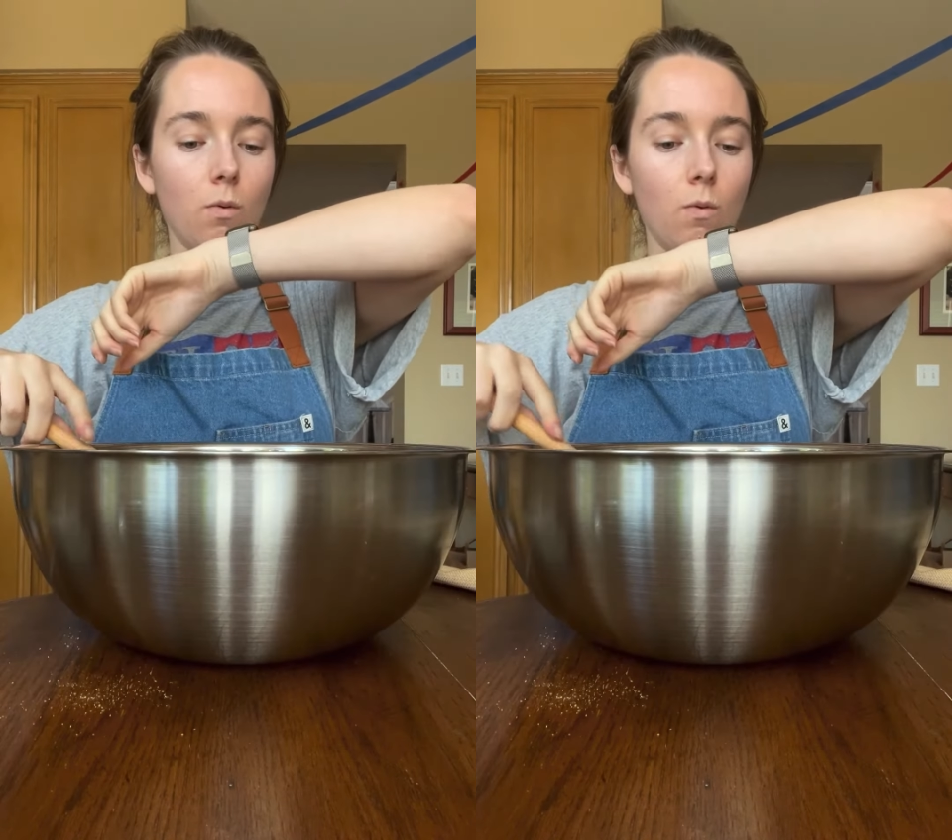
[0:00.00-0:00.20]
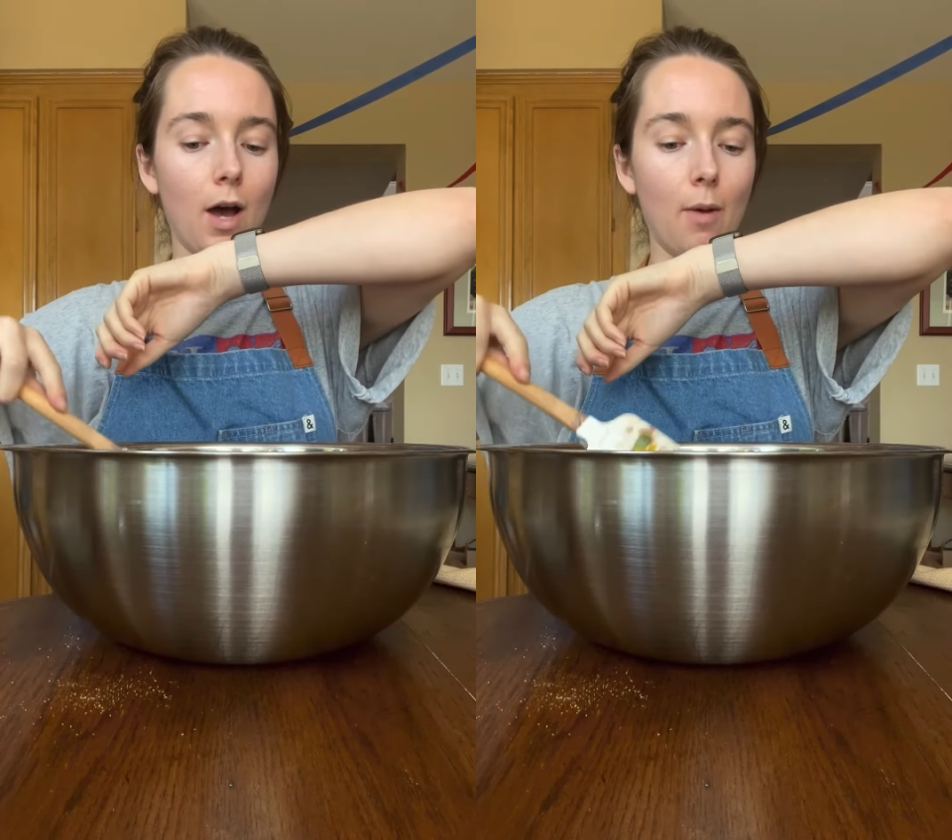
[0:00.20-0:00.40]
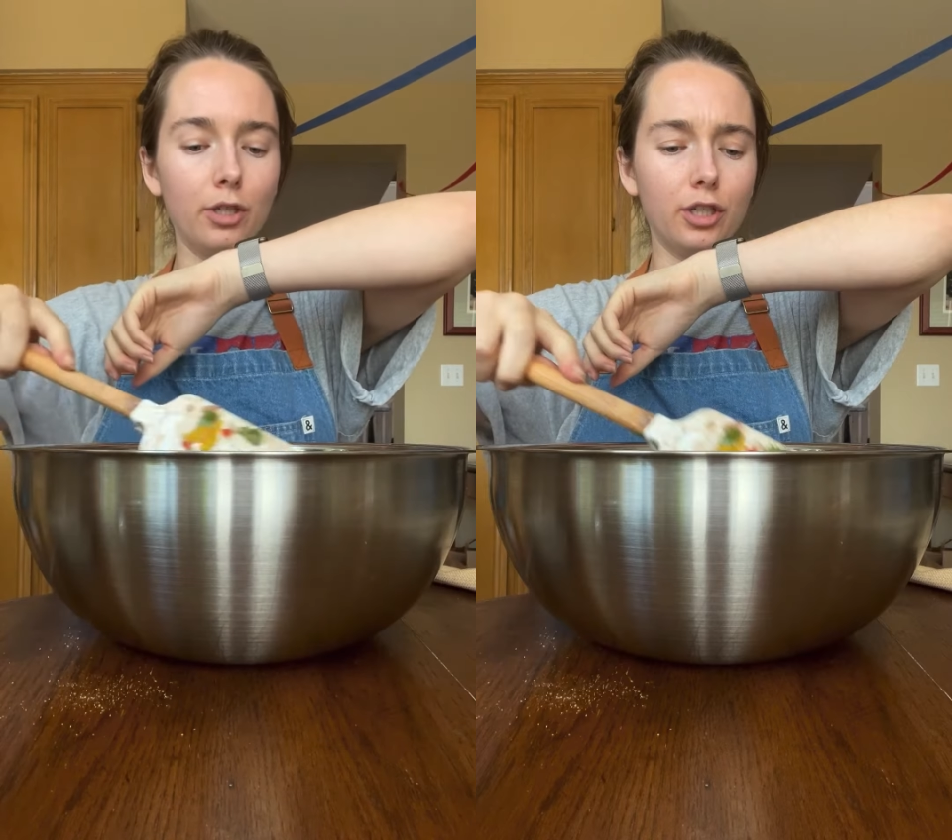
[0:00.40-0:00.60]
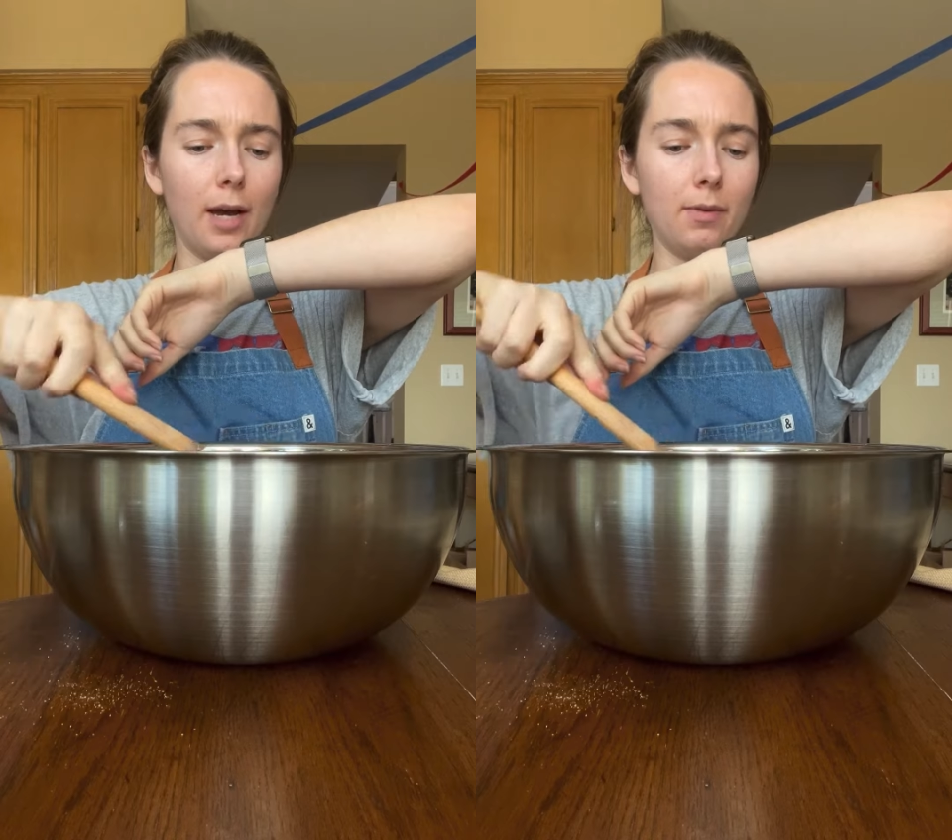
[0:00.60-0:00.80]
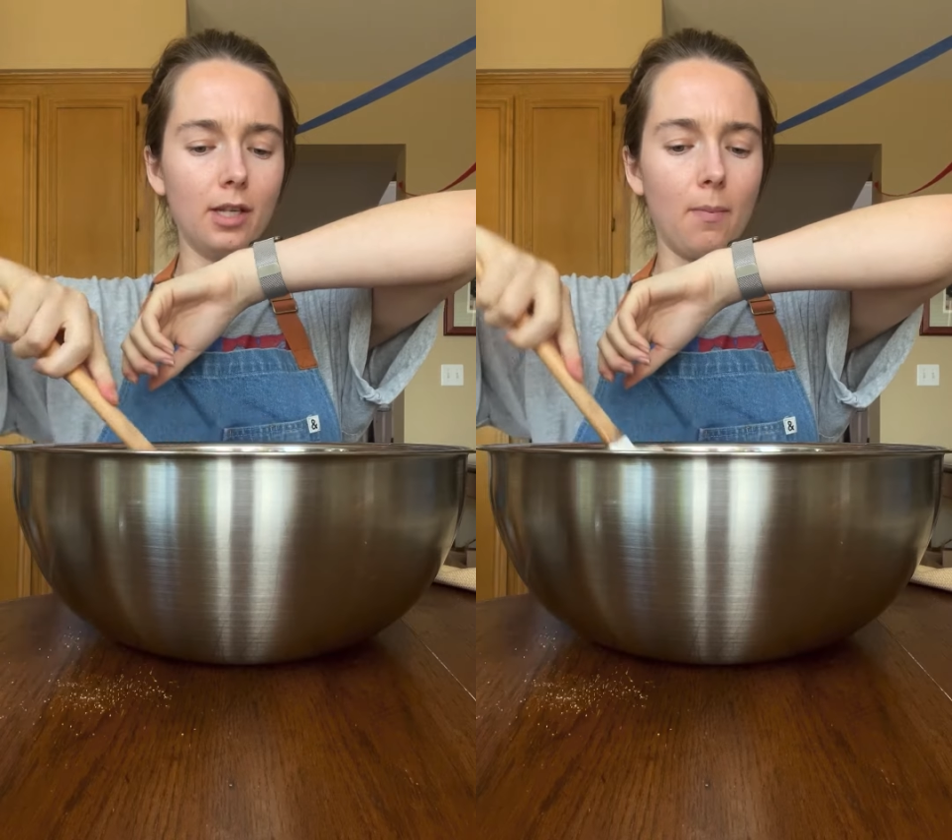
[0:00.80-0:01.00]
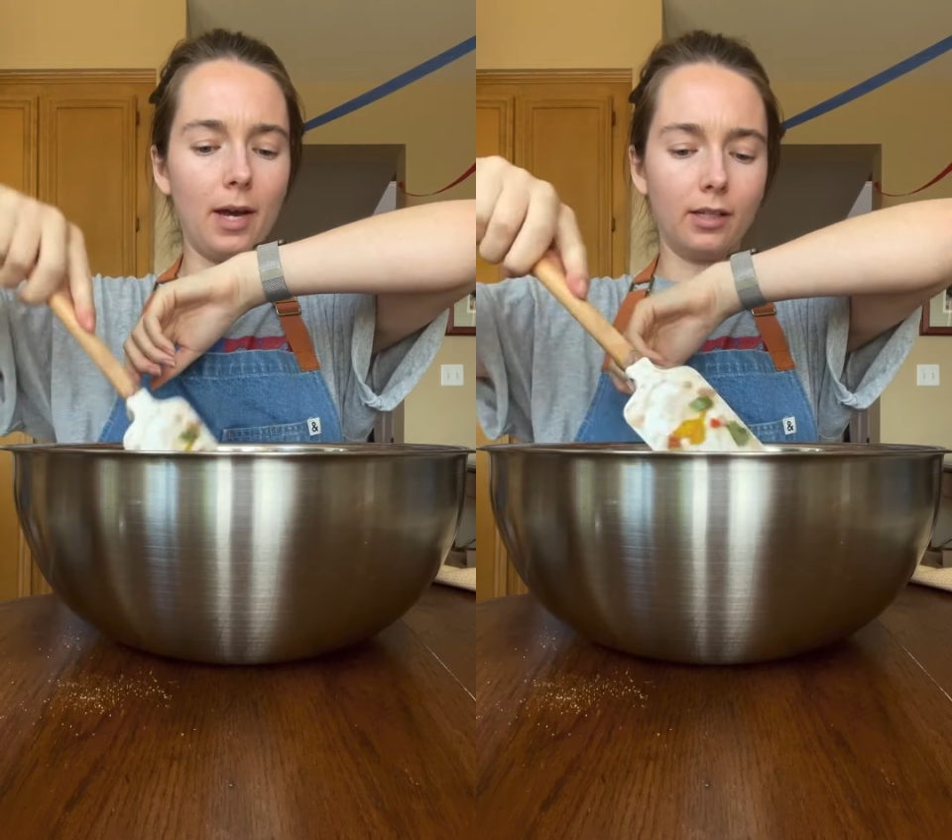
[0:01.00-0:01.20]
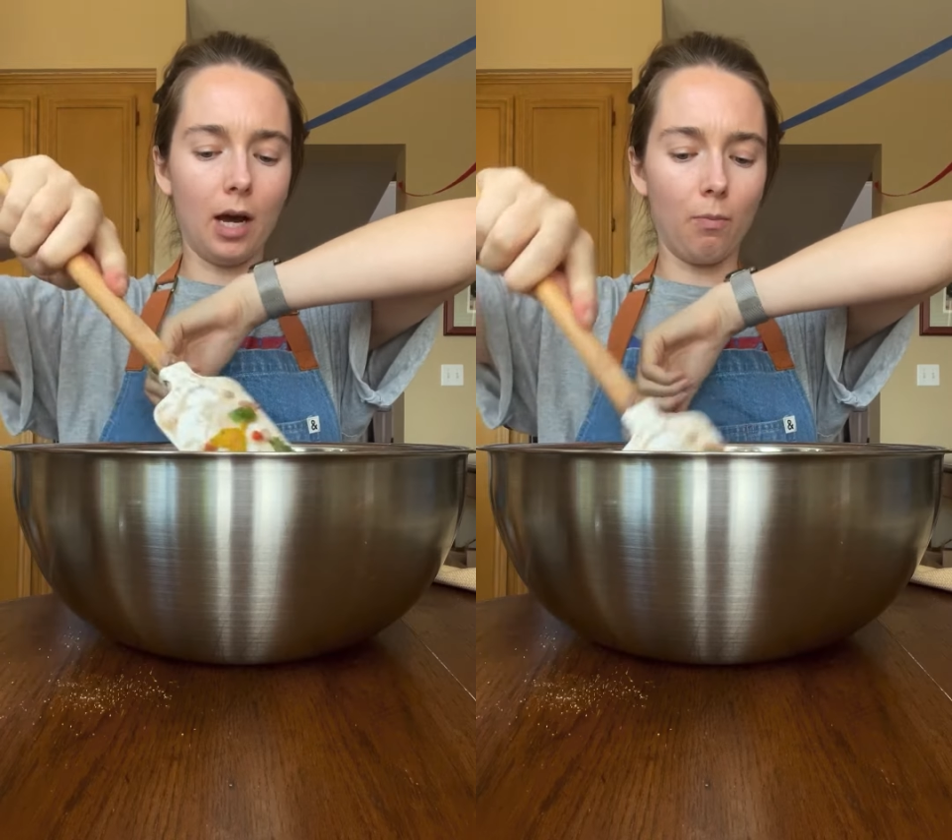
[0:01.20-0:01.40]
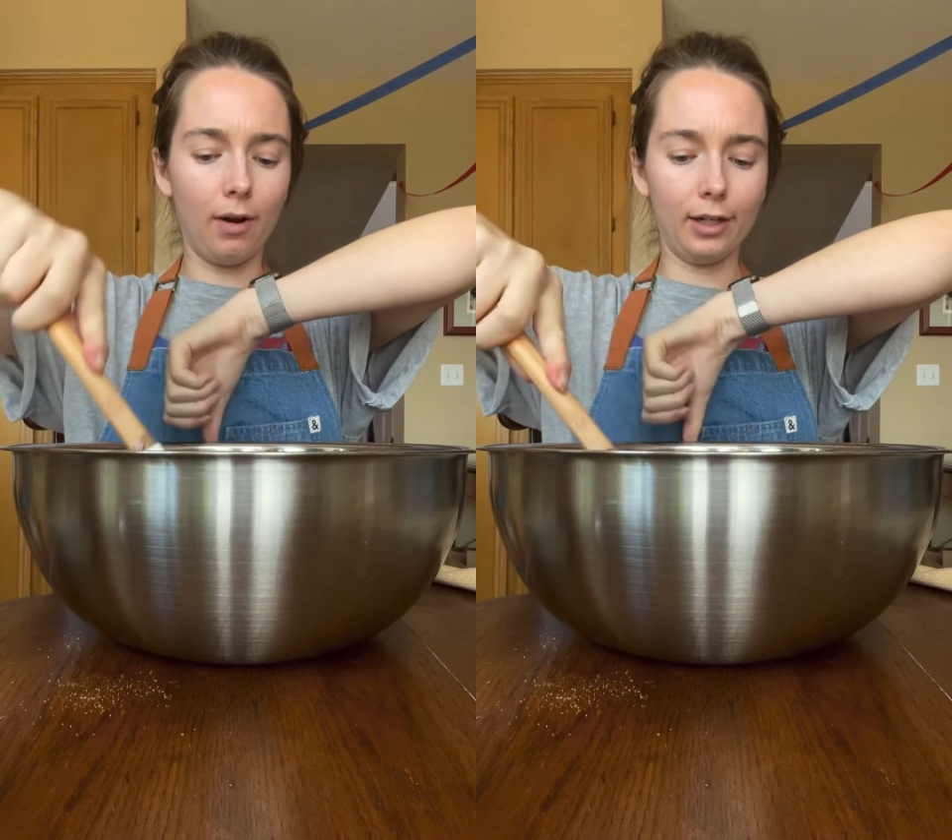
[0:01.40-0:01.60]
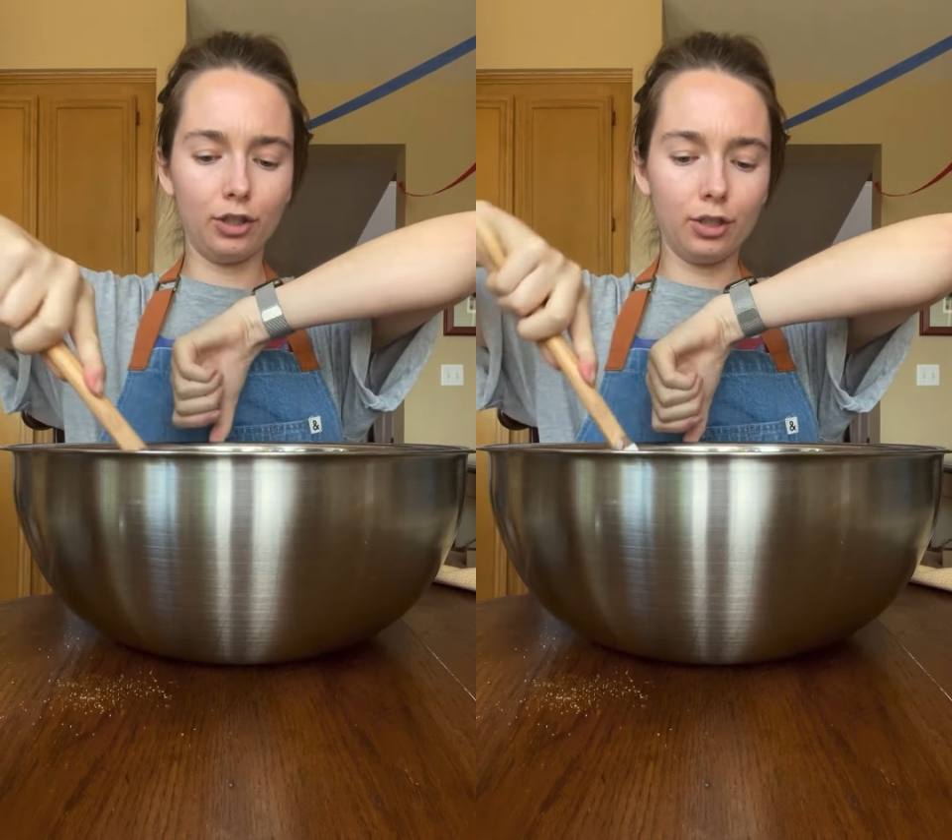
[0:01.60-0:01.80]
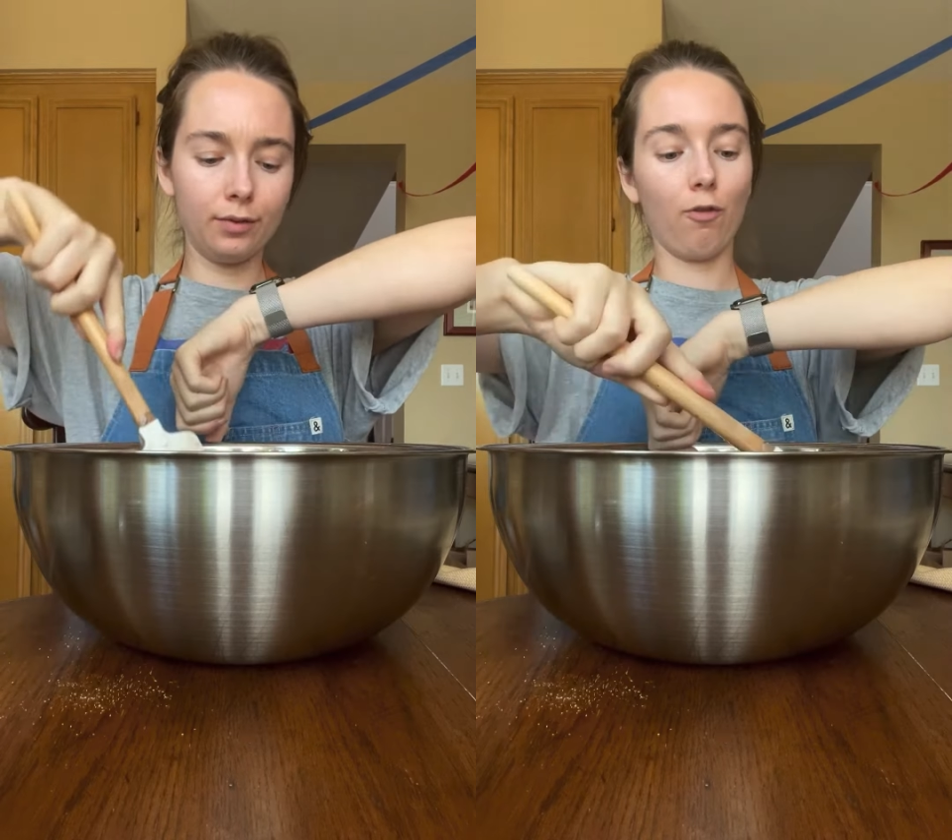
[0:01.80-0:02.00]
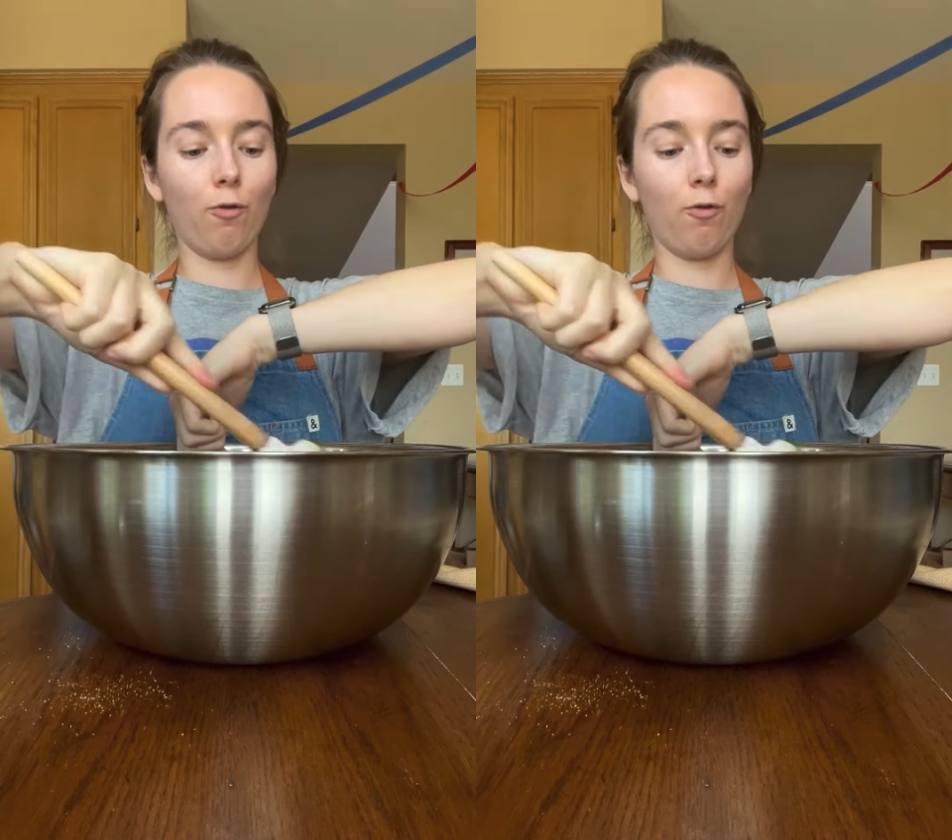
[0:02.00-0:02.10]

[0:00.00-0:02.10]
how much time is on my stopwatch?